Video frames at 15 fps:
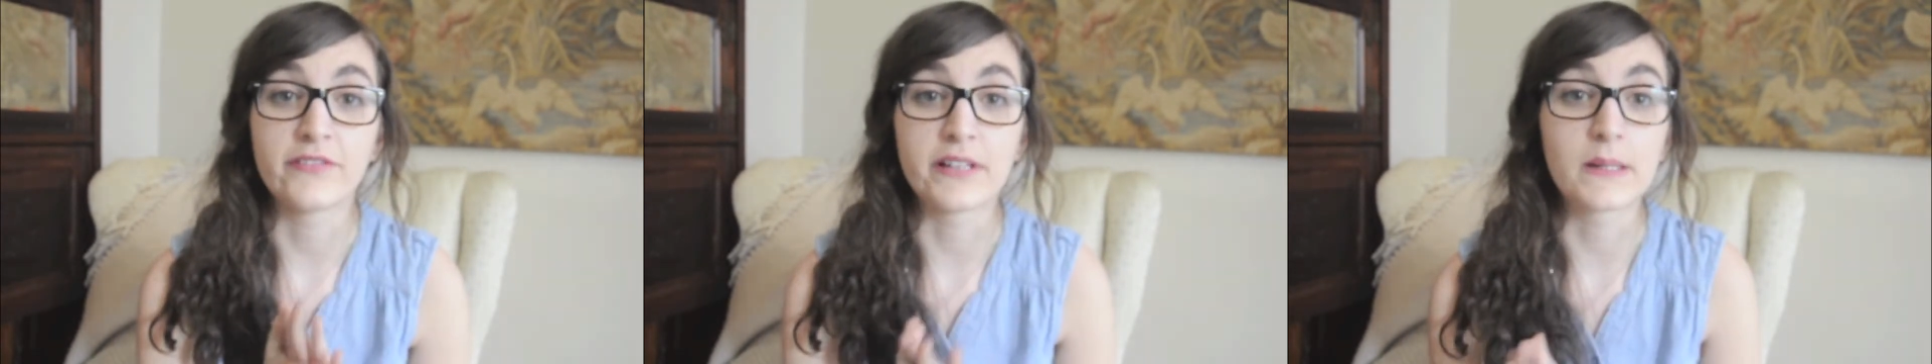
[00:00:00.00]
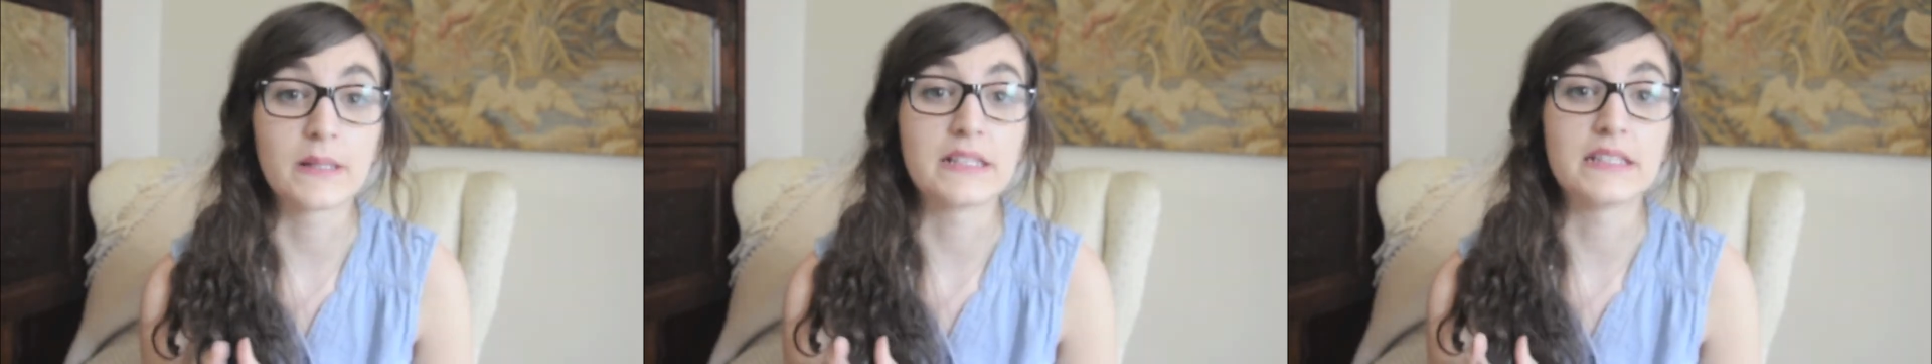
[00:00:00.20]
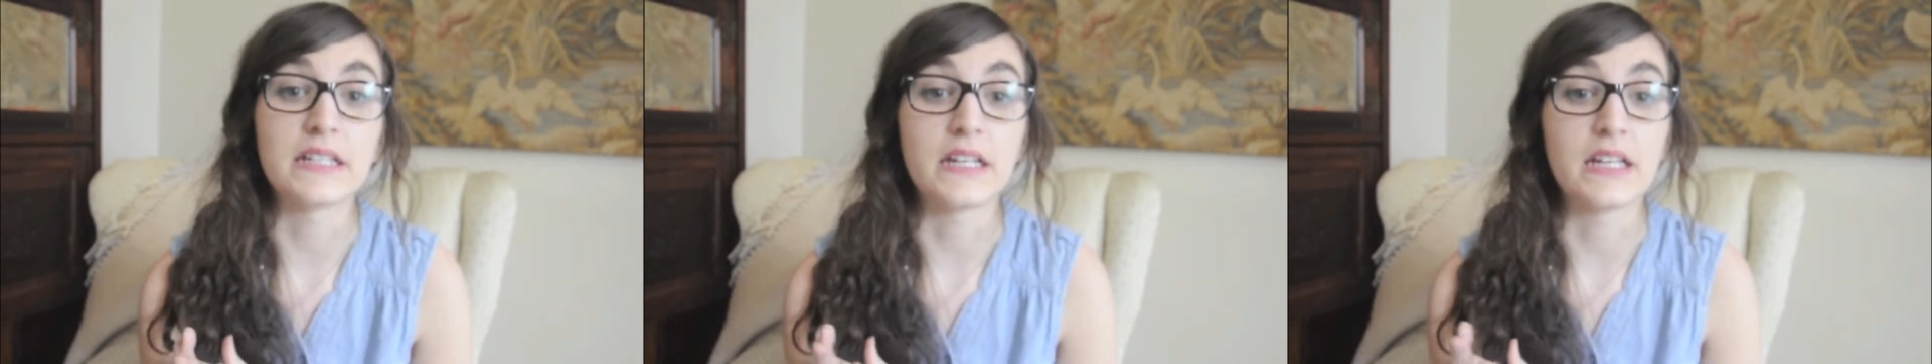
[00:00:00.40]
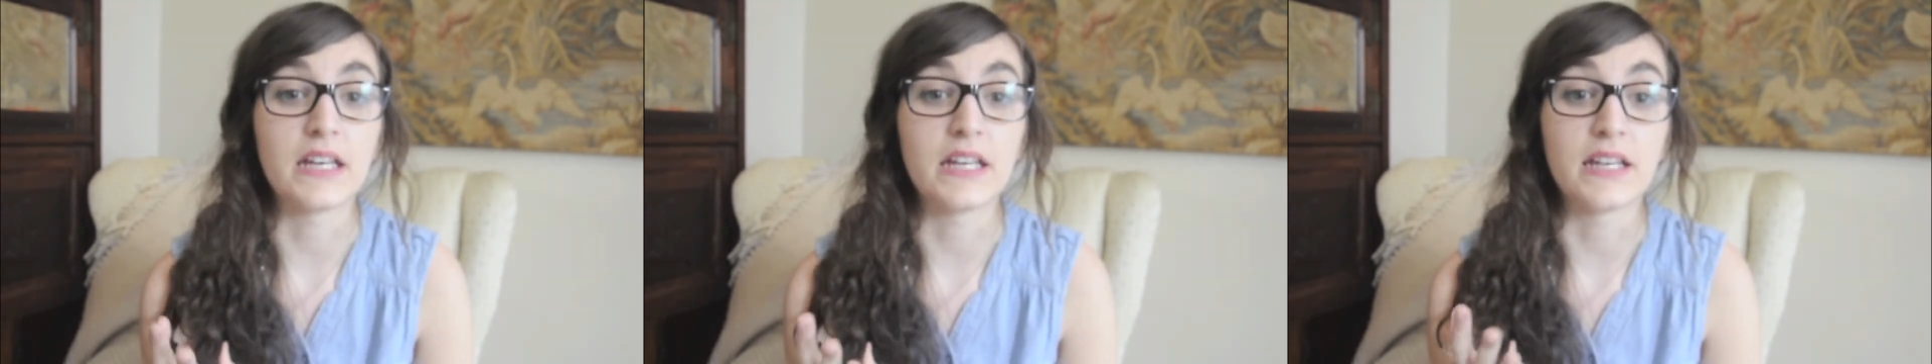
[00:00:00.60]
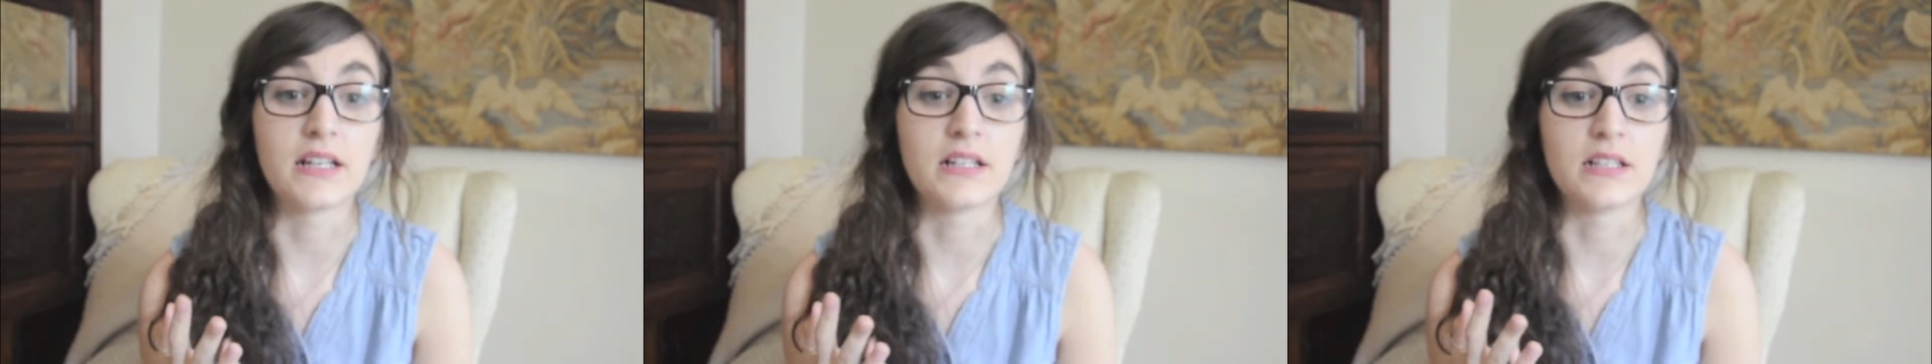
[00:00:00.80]
frequently
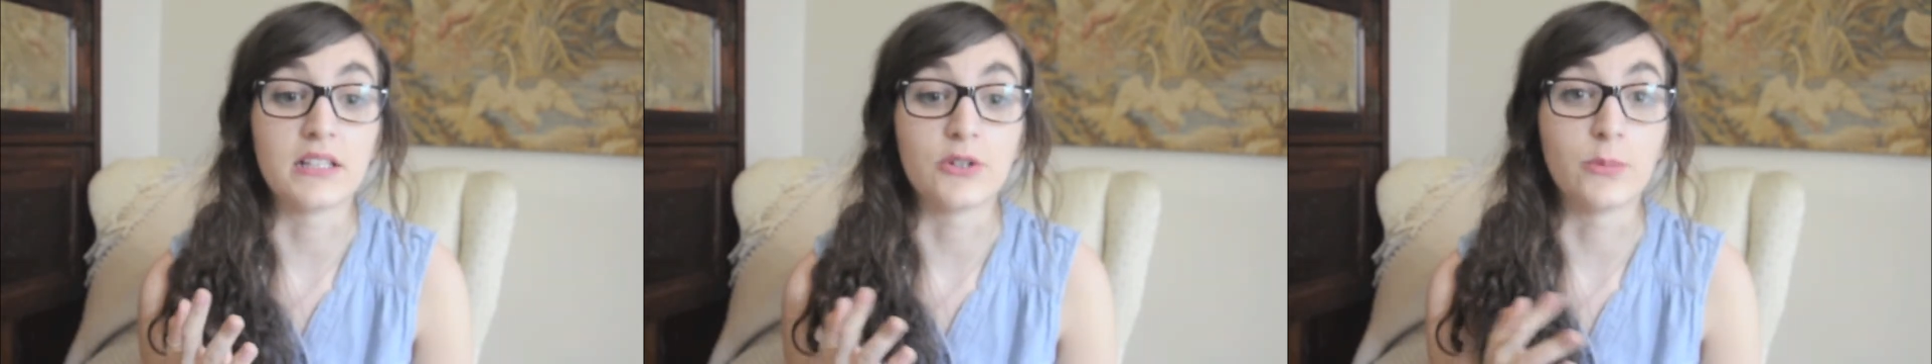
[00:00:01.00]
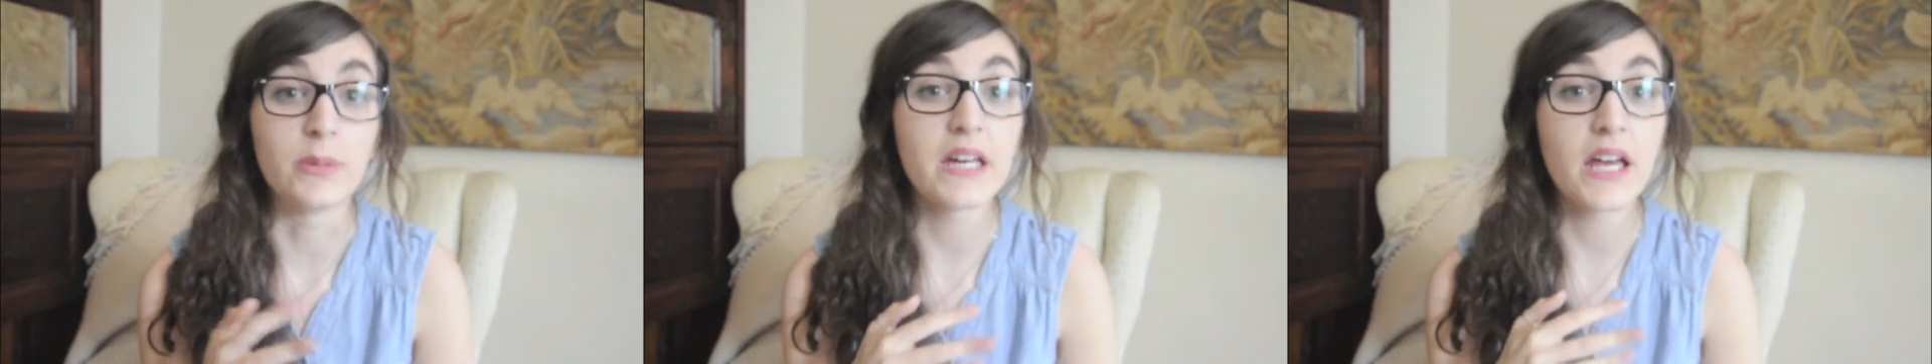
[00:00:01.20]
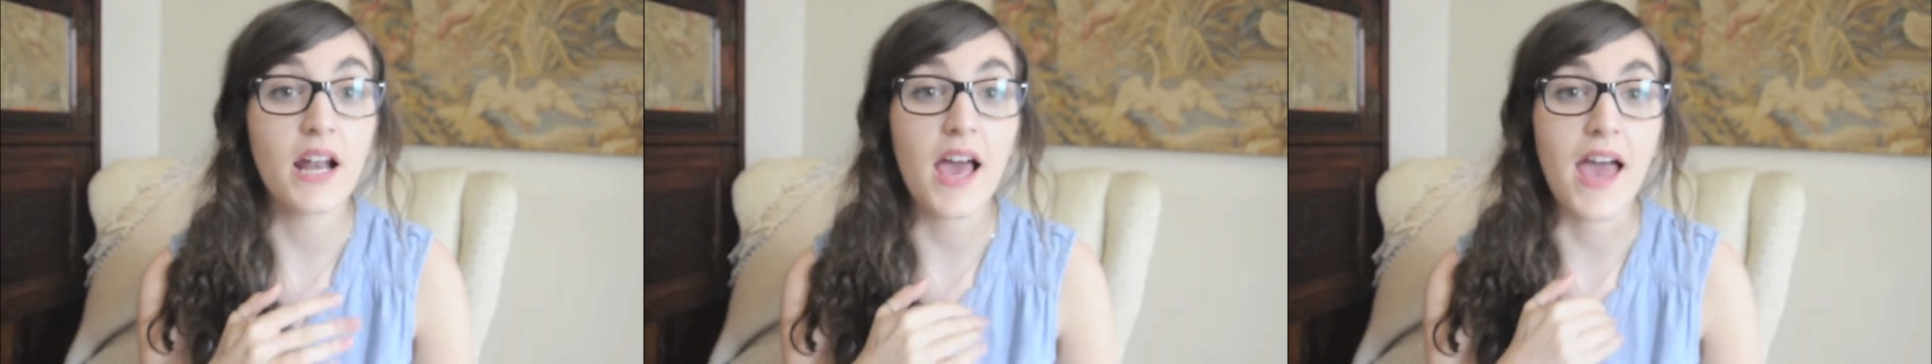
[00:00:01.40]
in a little bit,